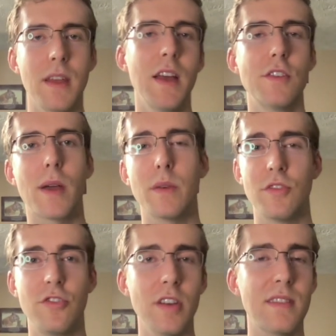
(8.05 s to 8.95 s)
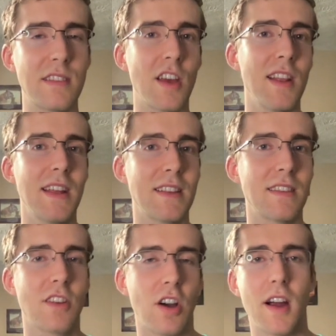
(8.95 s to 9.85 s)
So I was just studying this
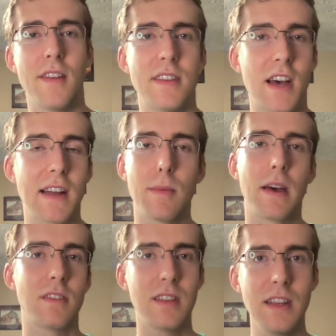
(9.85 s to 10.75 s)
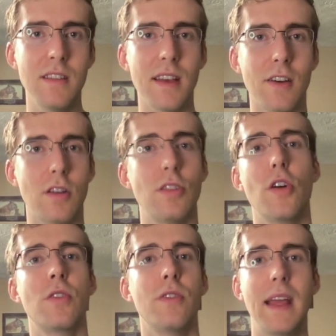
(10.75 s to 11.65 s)
card that talked about T-cell
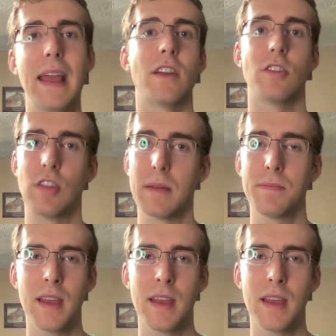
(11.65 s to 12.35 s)
clonal anergy,